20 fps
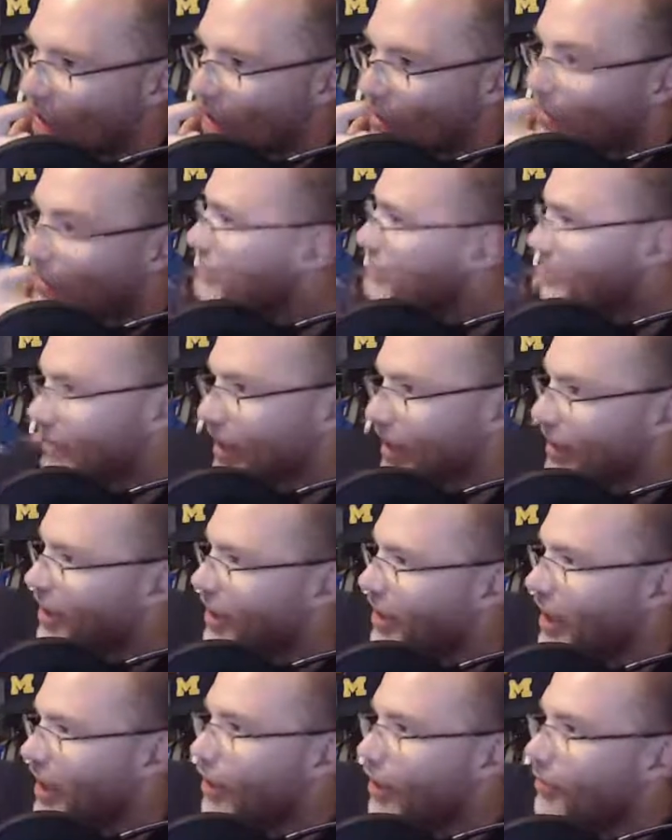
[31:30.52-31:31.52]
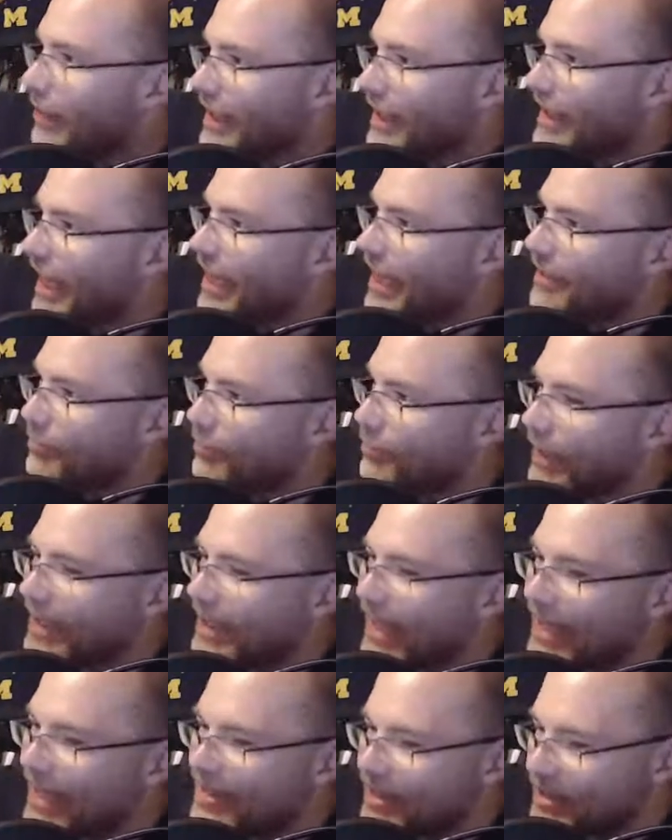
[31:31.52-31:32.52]
There you go. My dad's
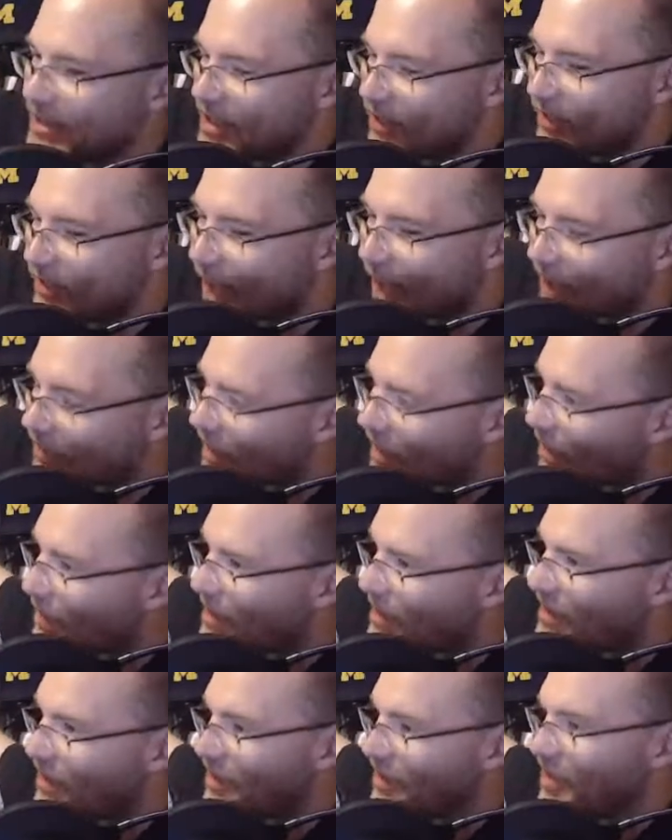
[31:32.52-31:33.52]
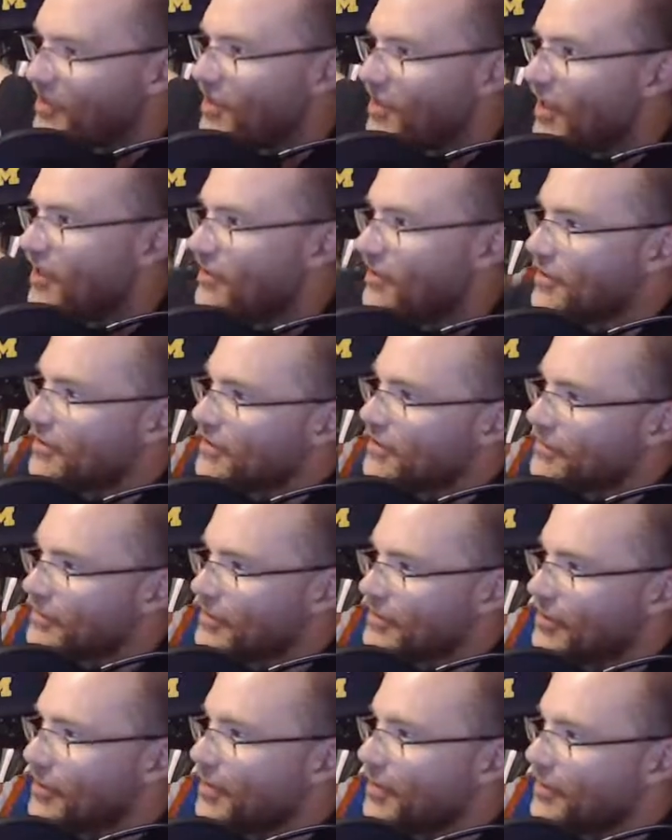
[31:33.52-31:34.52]
65, Debbie's 66. So